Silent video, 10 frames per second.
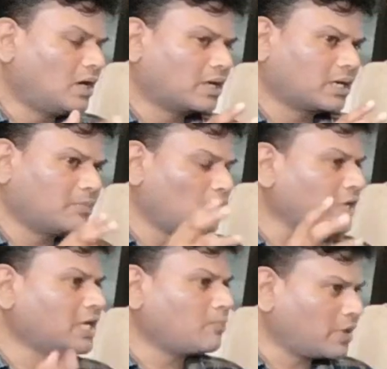or a
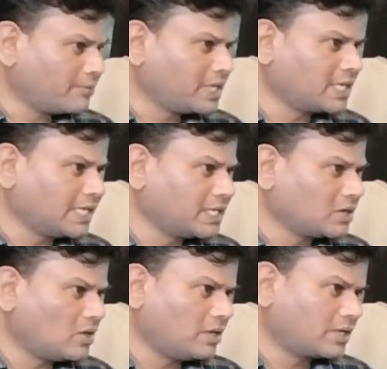booking appointment
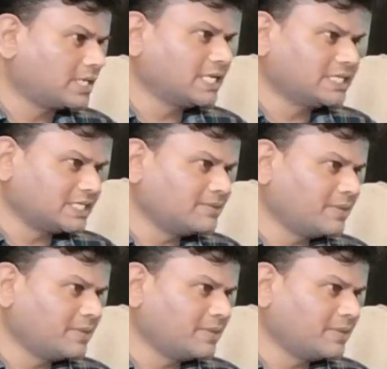link or at least